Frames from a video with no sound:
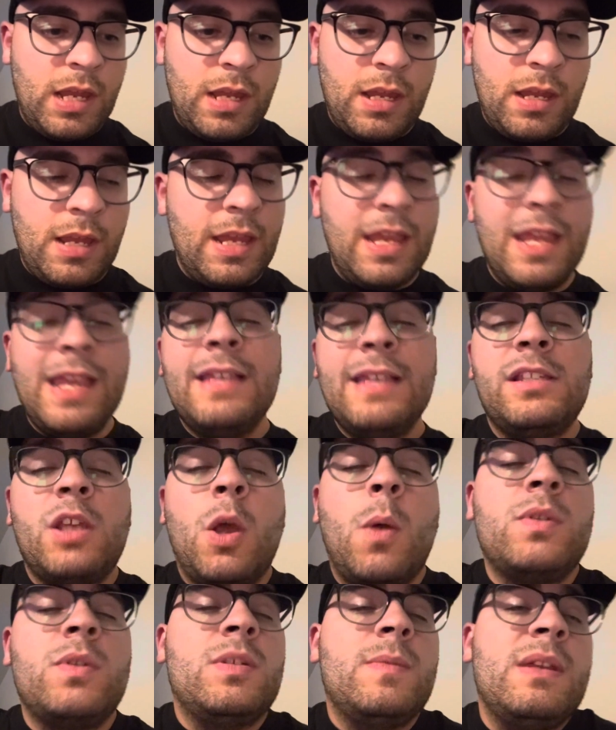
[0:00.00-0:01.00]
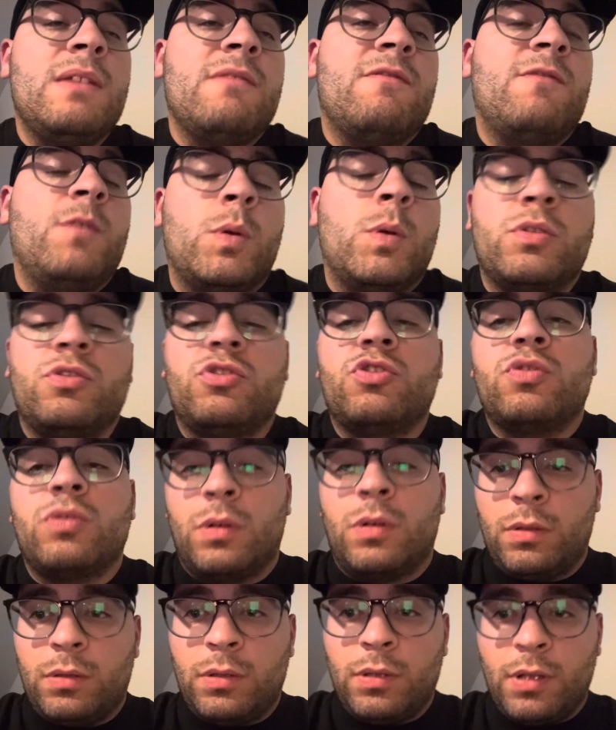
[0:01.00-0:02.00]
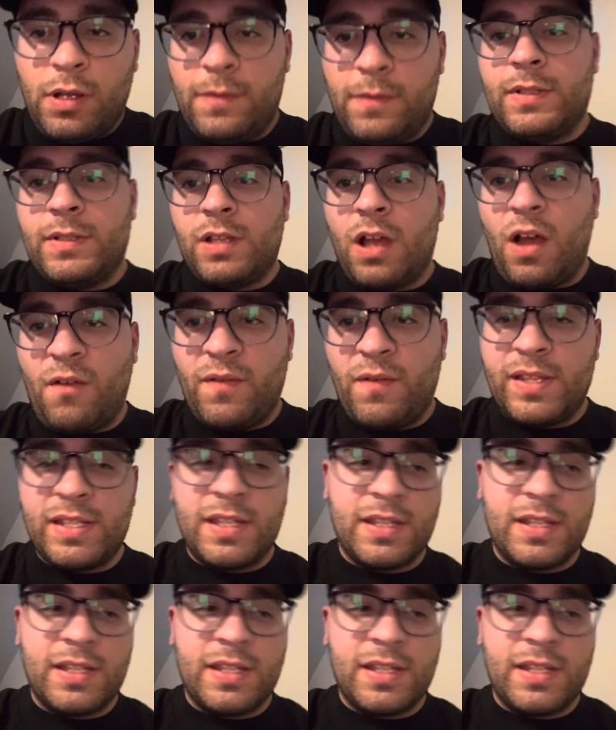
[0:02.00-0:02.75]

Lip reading: he's going to be in full control of this offense.